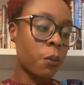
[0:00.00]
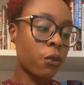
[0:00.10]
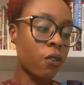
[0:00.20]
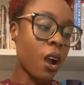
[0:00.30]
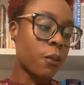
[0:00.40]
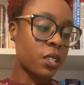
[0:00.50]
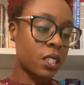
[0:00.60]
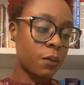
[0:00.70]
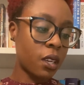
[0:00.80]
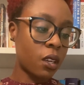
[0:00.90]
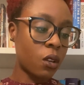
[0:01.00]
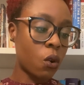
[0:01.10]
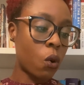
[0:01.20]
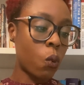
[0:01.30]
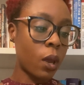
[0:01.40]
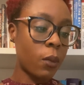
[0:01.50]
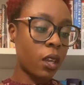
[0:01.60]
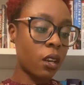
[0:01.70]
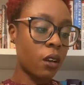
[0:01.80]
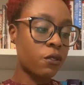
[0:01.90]
Promise me, O
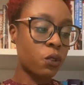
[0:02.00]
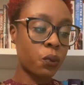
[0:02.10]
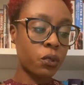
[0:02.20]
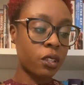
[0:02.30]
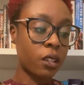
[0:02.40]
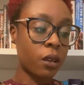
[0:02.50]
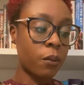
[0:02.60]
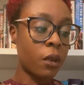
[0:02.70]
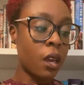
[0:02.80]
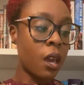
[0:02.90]
women of Jerusalem,